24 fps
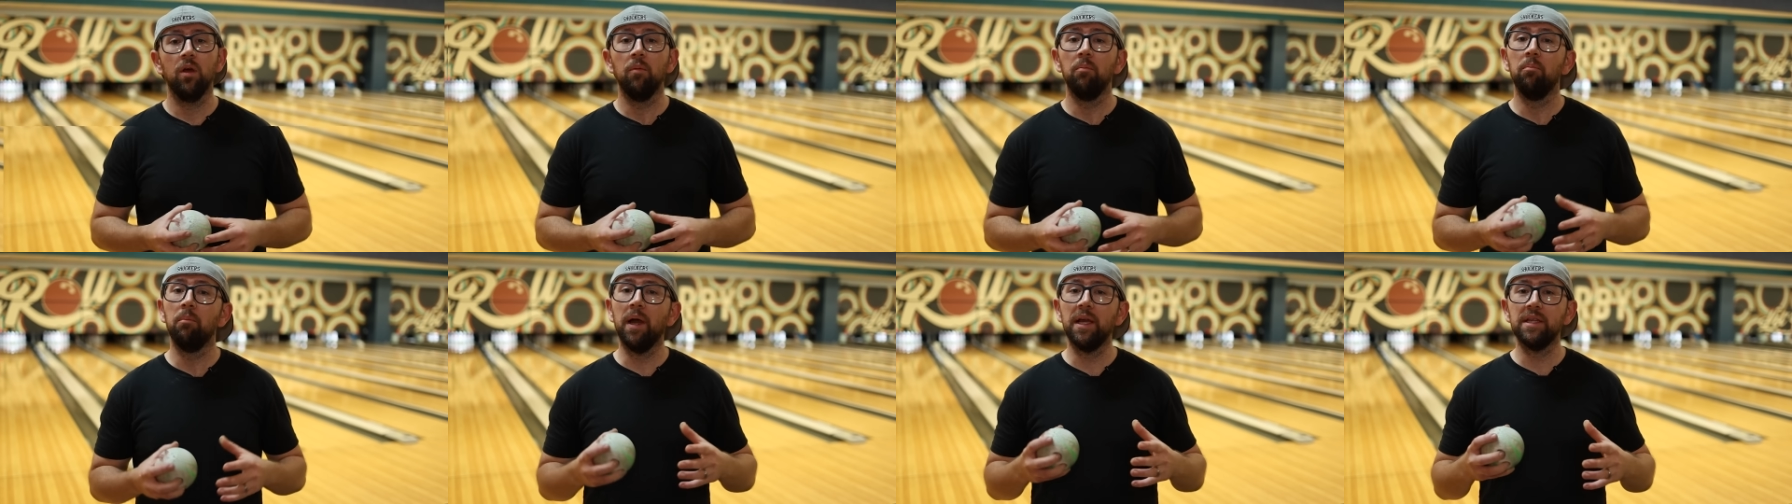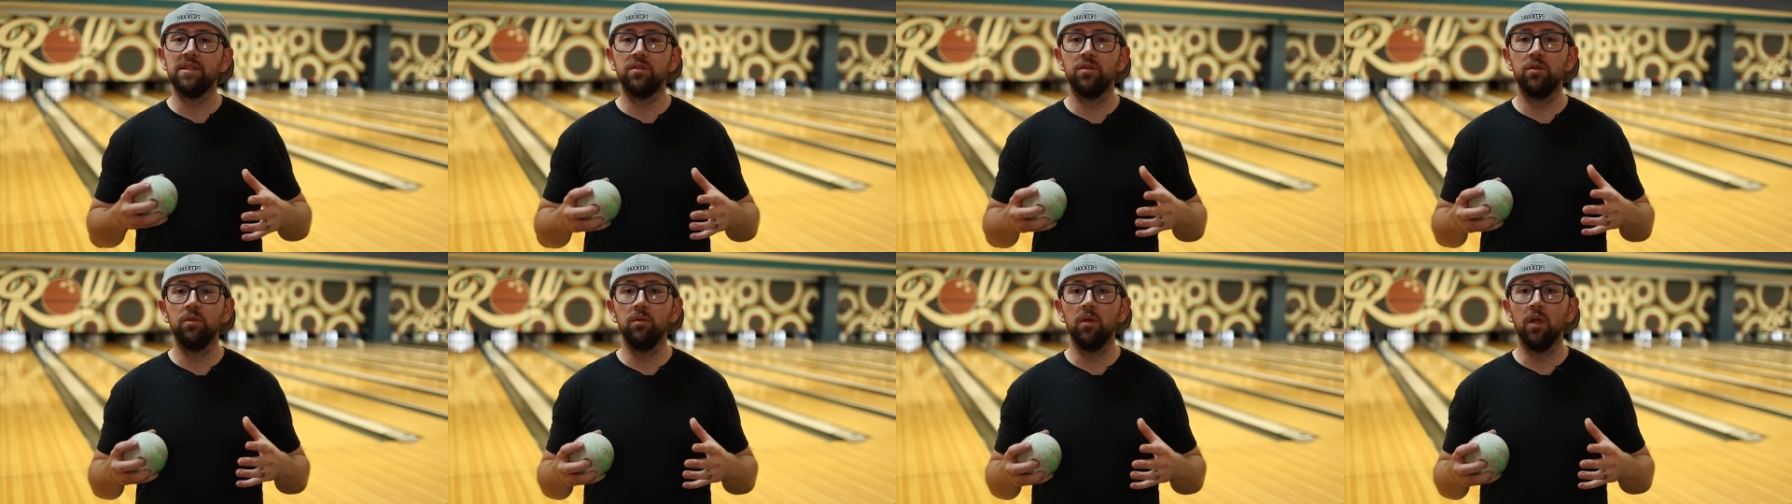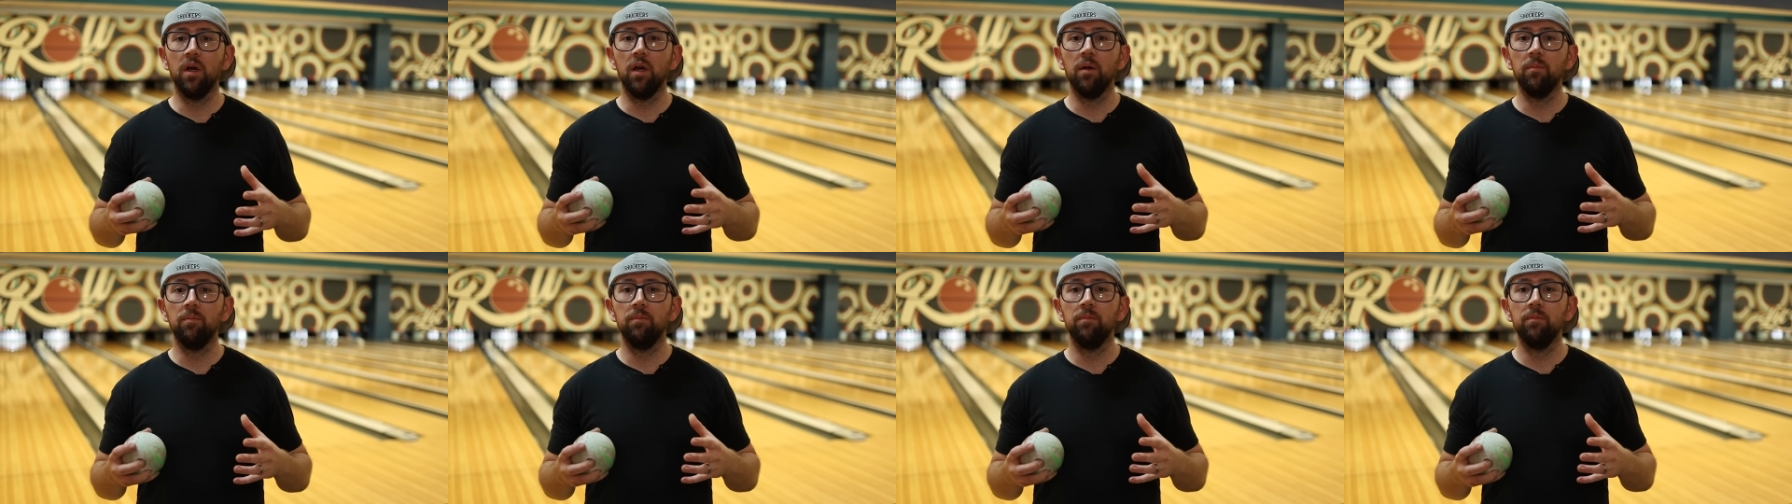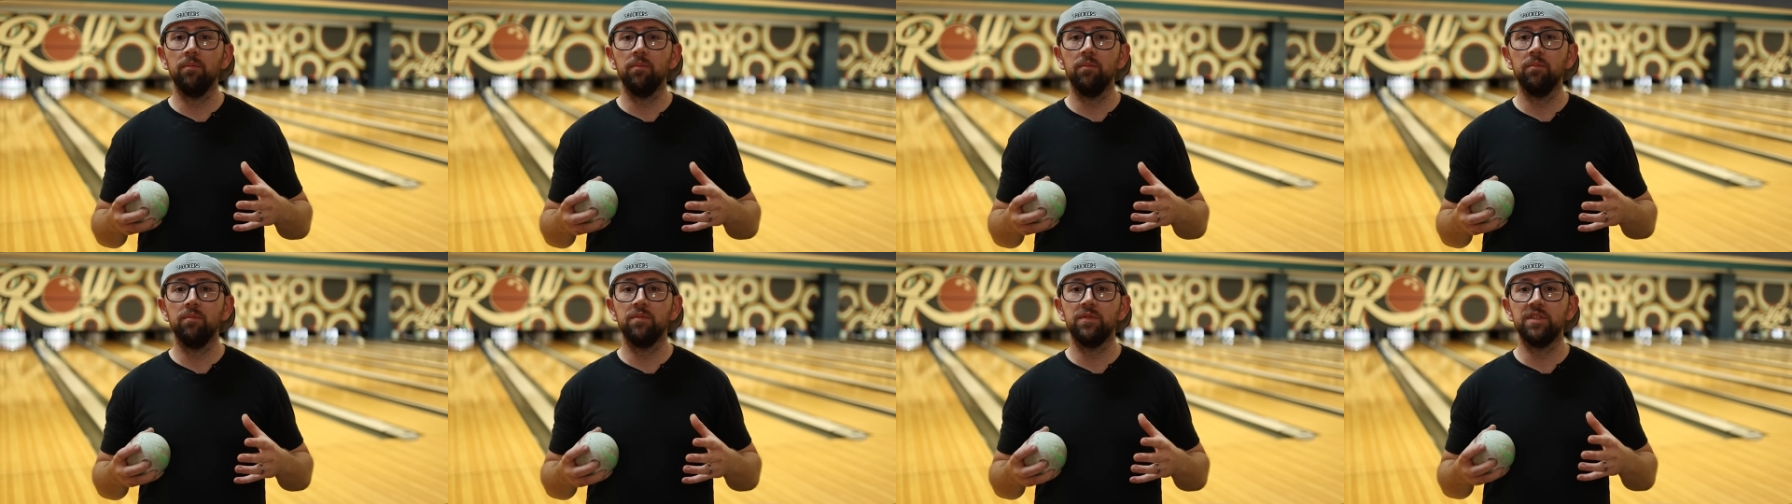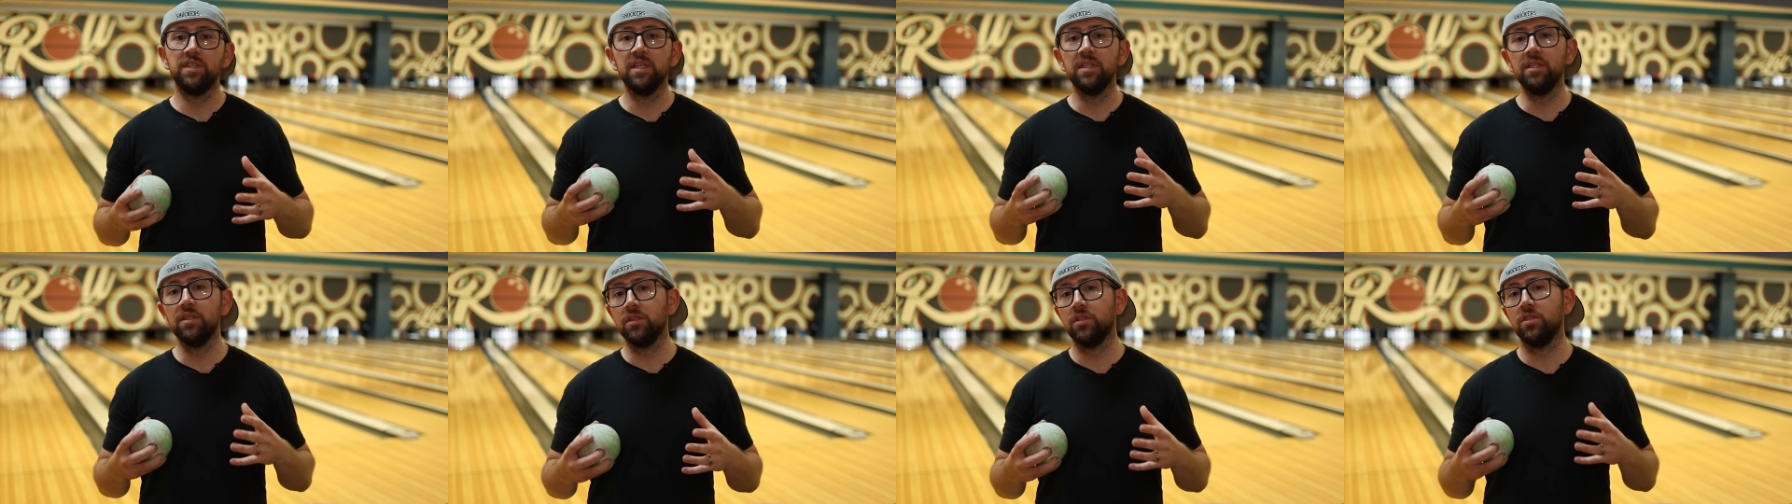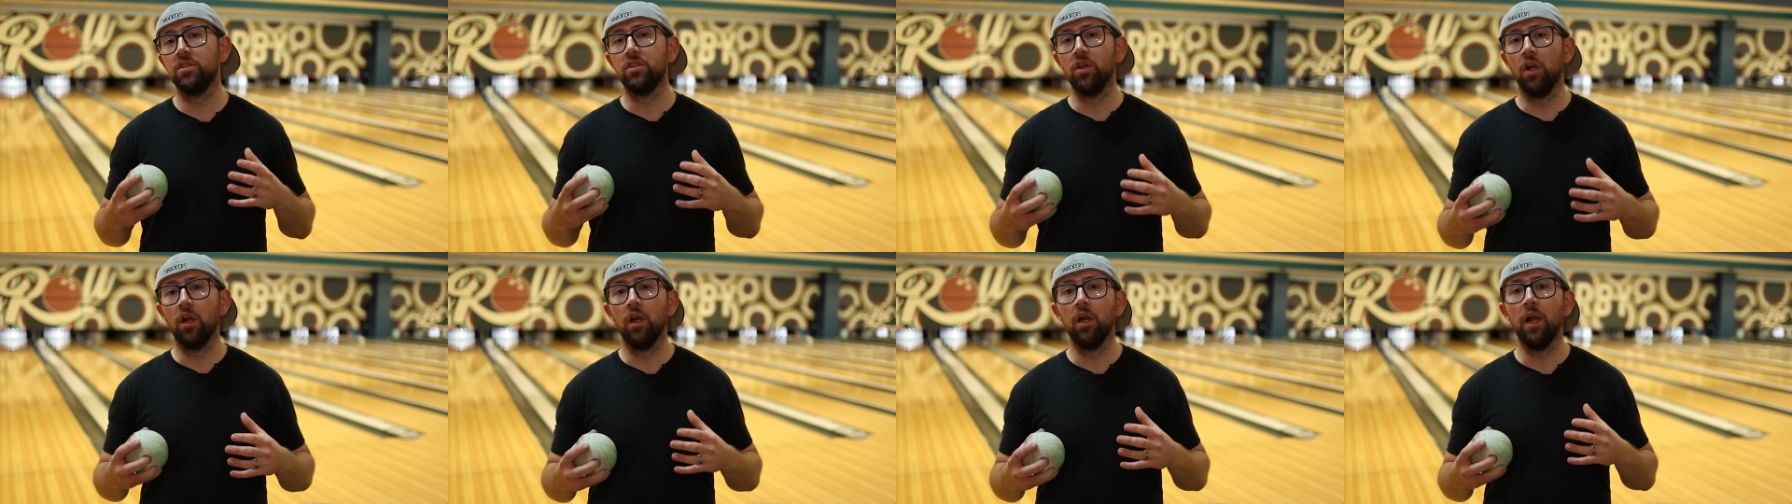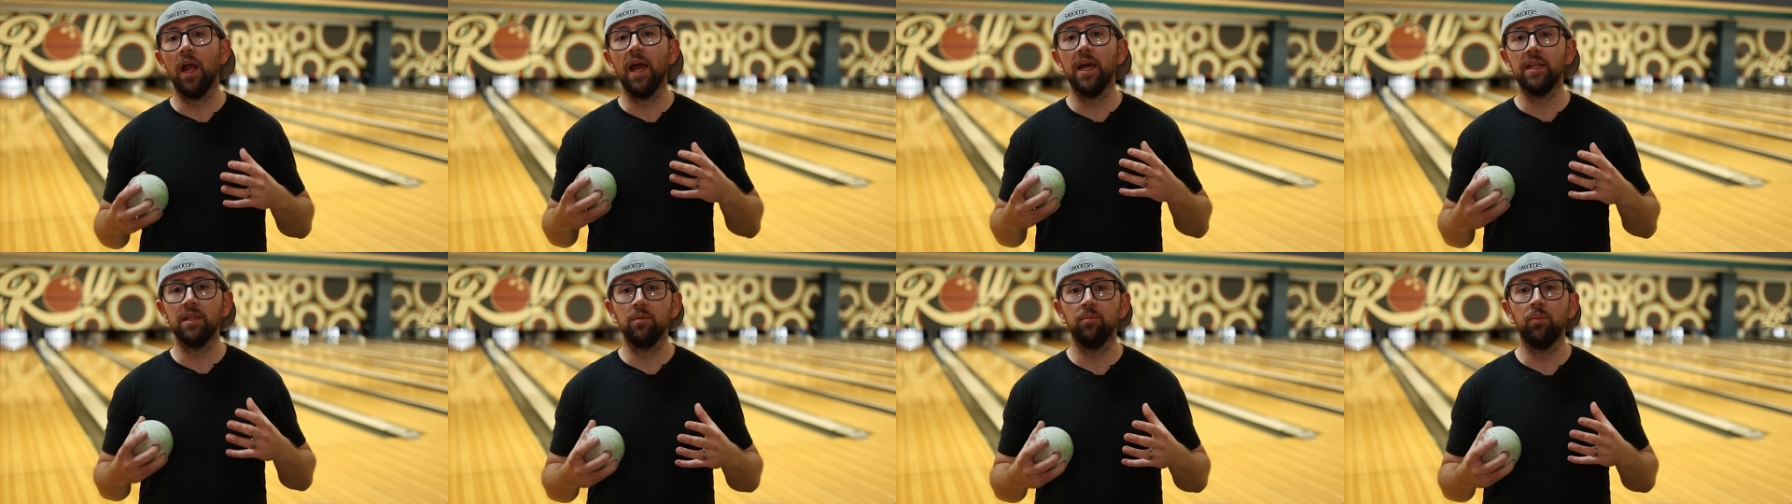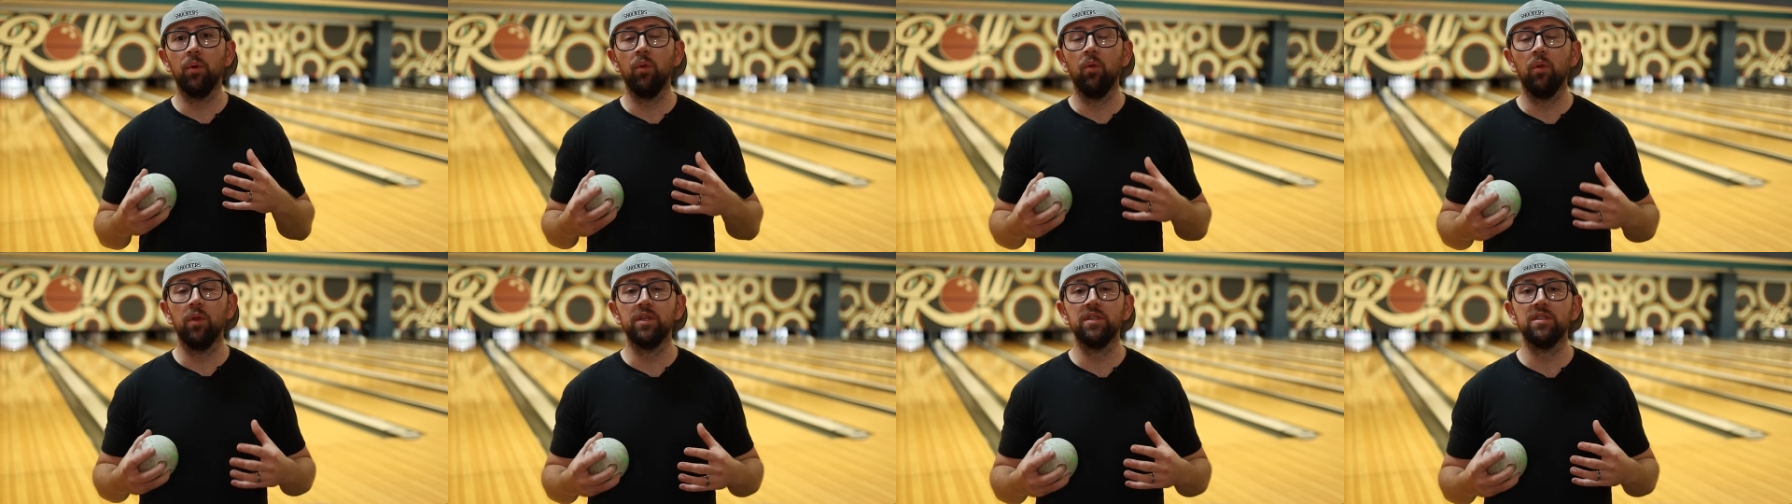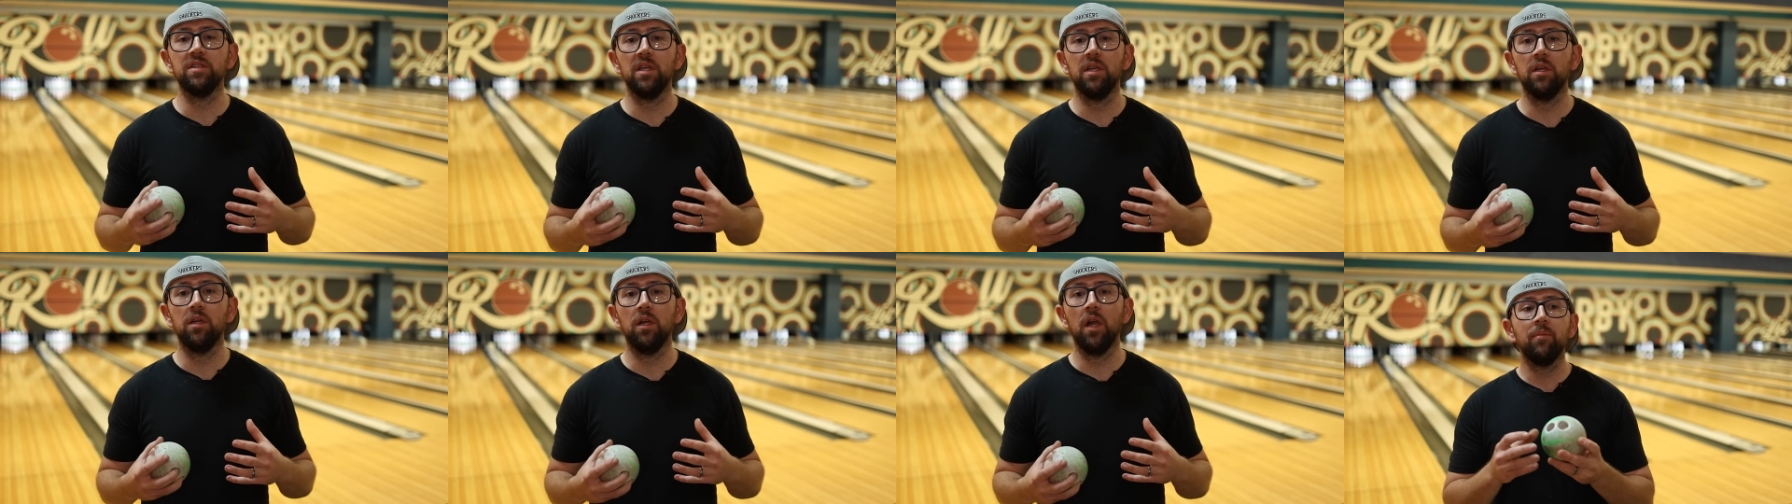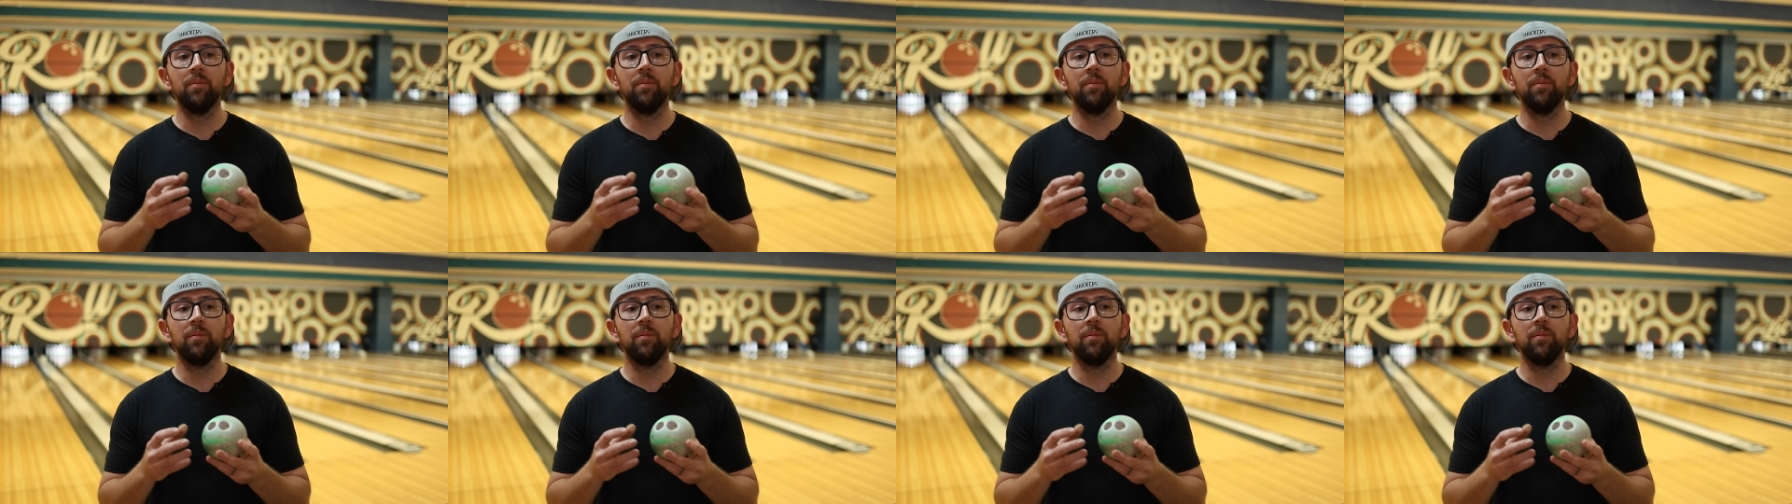My tune-up didn't start at the bowling center.